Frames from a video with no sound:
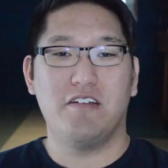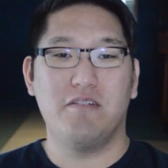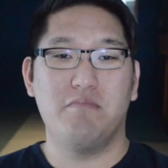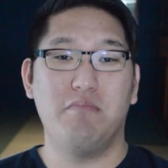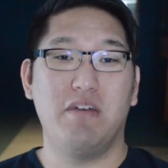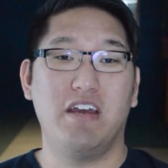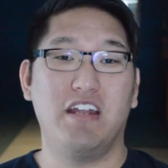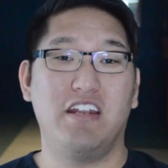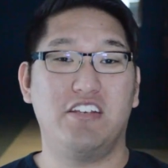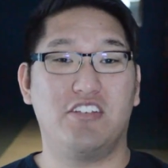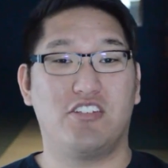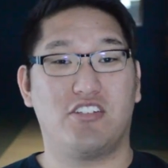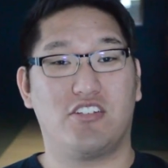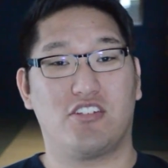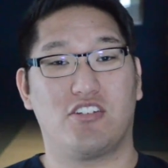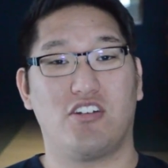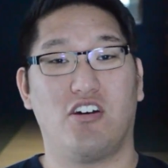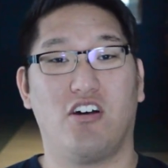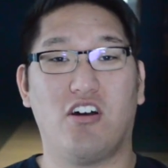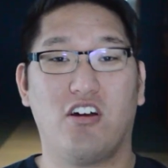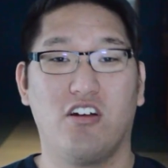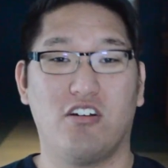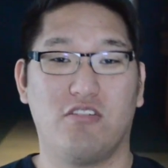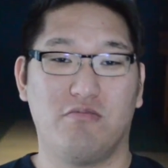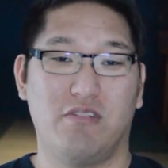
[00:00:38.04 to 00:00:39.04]
Many
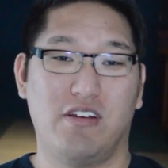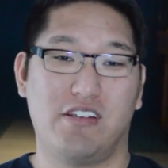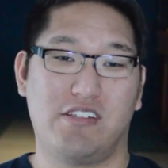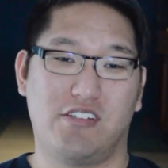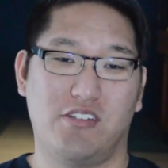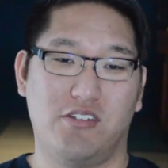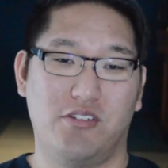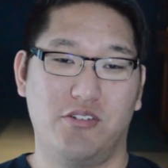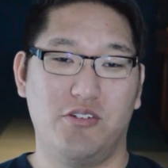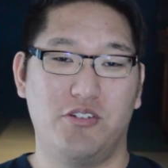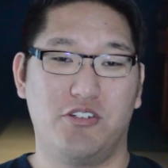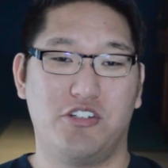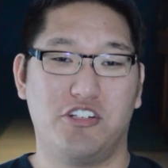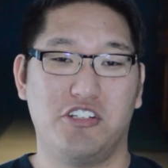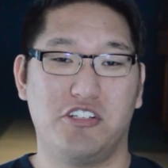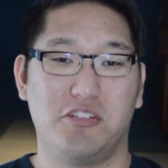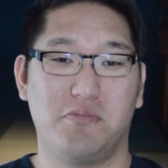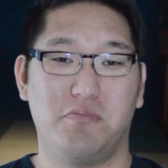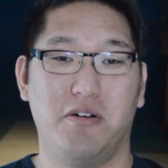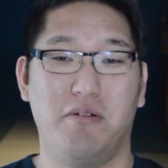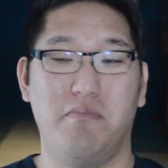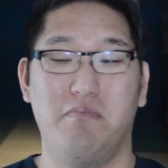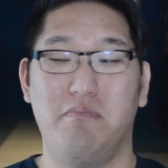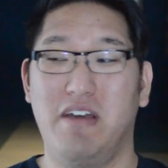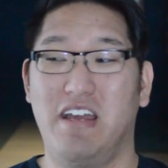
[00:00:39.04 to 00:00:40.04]
start resolutions,
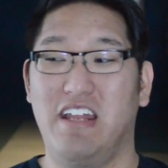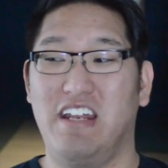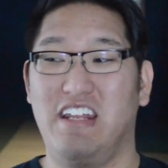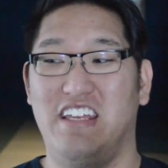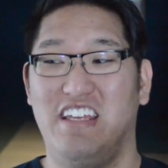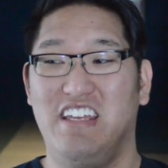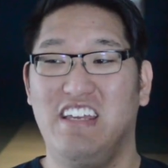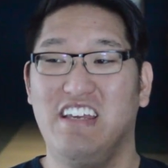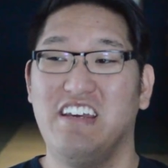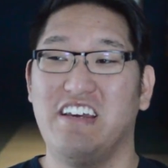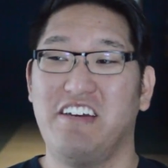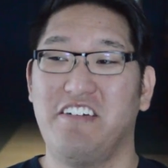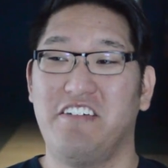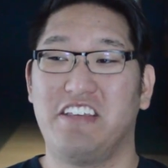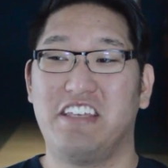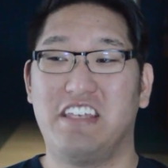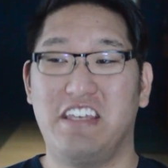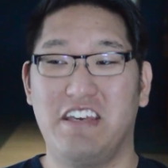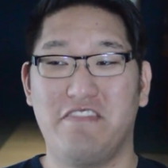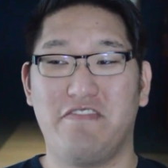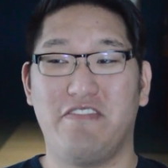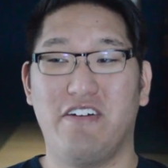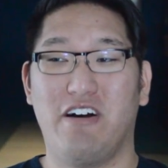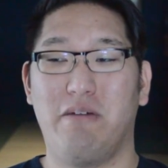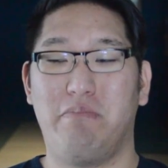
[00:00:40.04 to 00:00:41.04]
but many
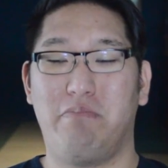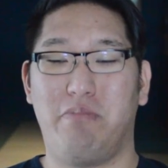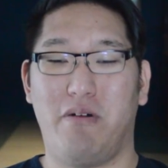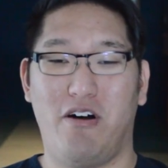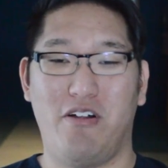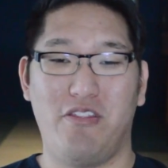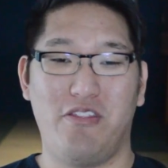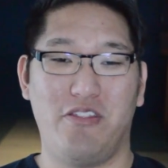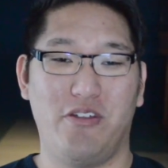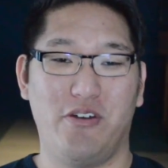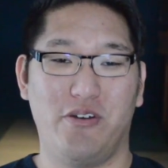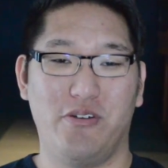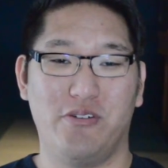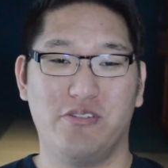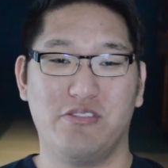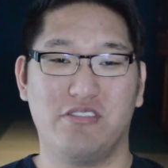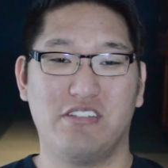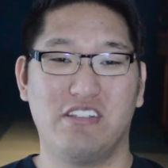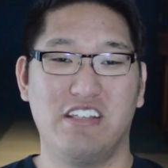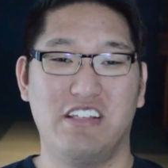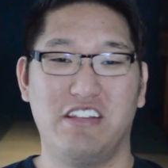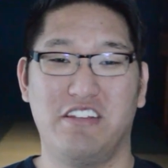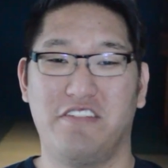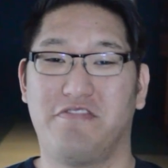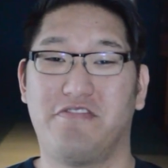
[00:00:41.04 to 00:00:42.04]
give up on
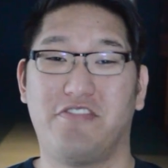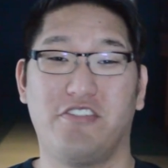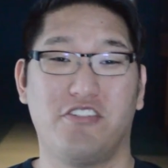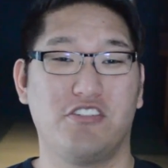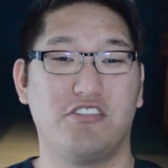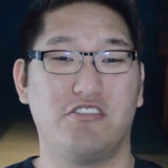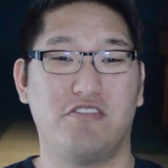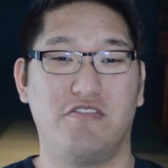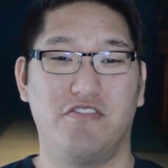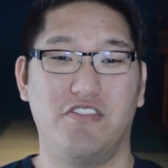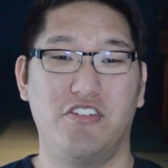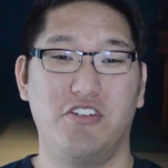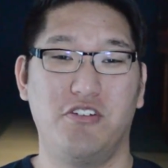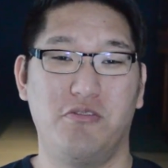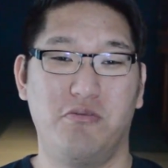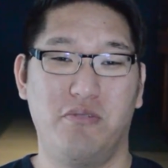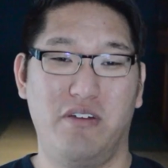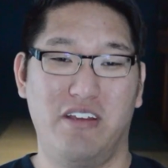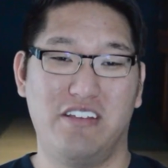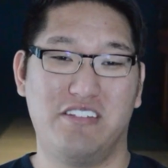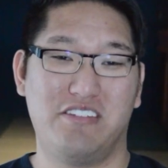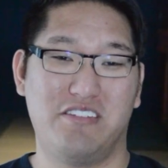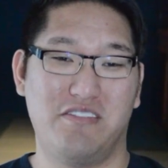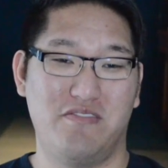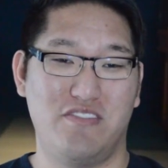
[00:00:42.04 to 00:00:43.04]
those in the first few
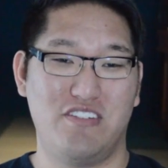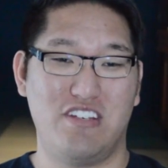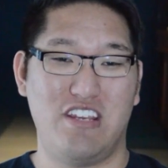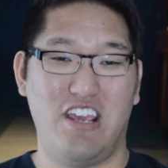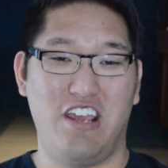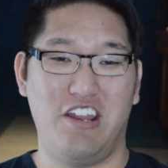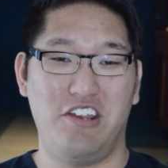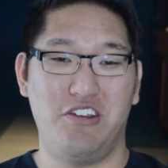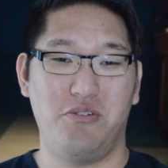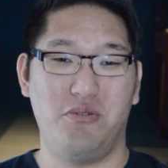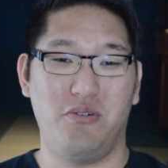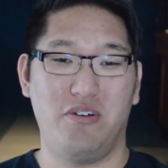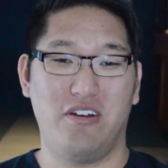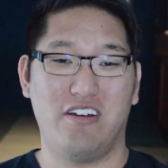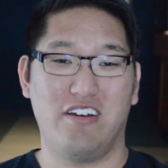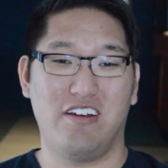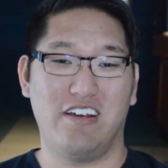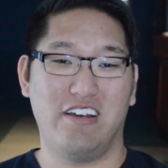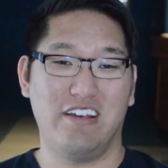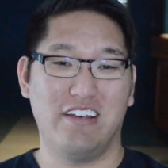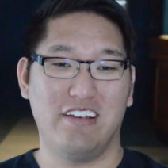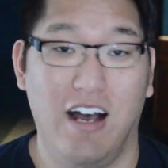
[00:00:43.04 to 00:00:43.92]
weeks of January.